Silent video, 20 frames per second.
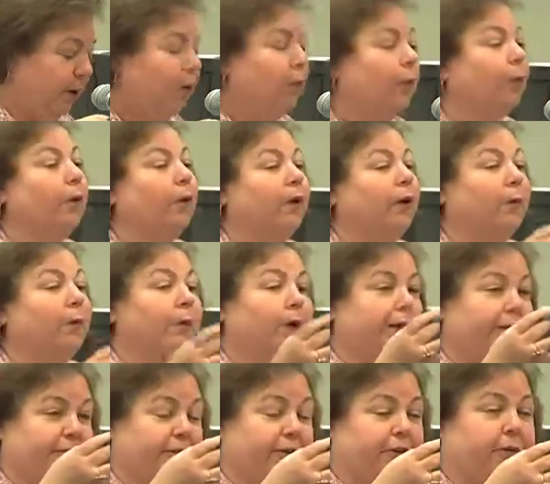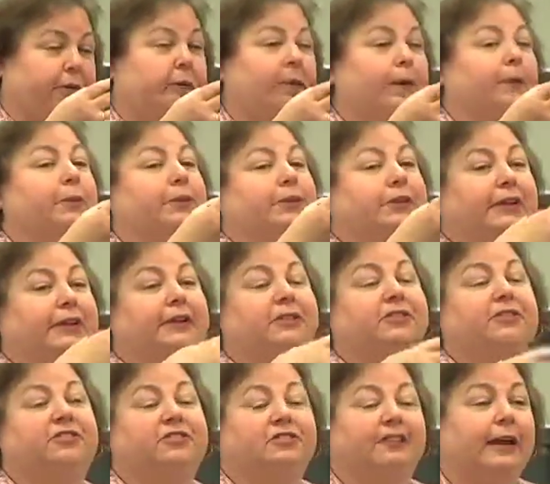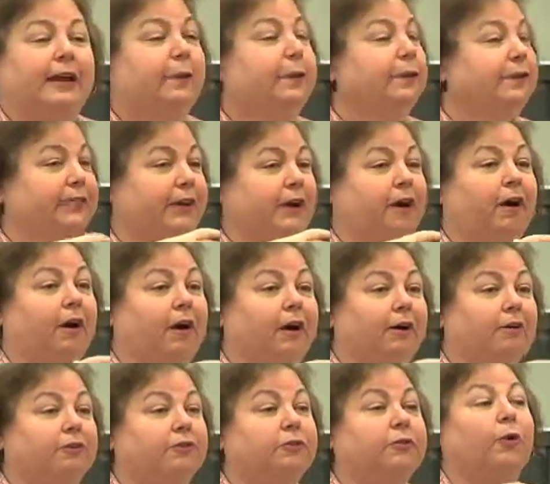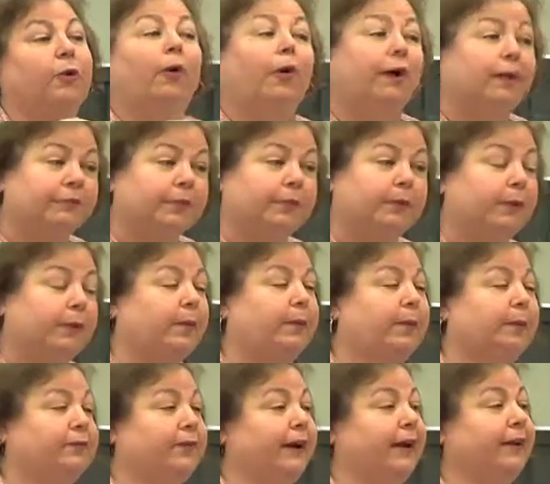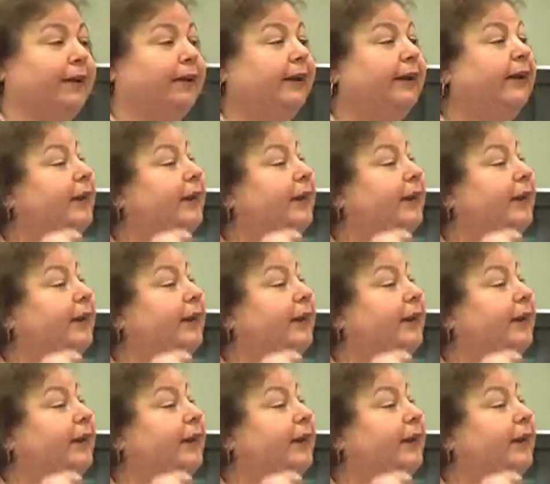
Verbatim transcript: or whether we will need to stay with the cards because often what we find